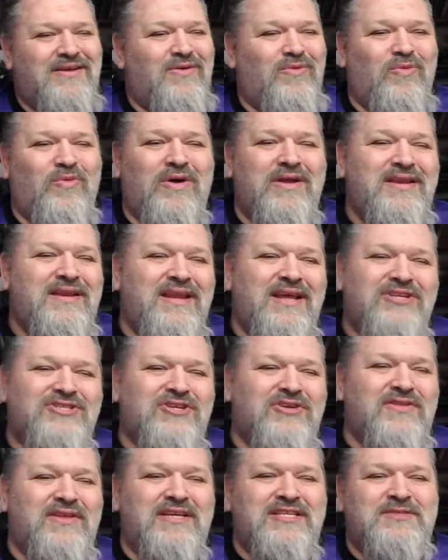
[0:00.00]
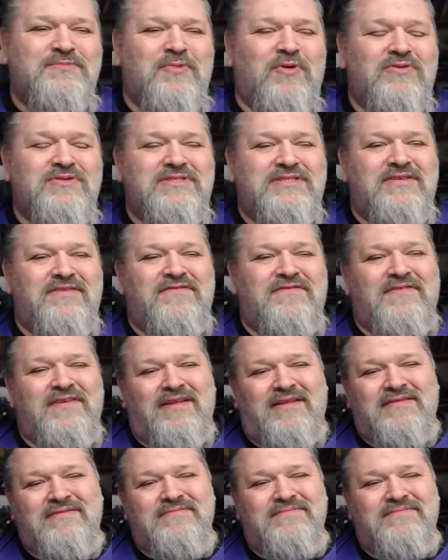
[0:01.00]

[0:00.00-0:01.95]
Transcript: what niche are they supposed to fill?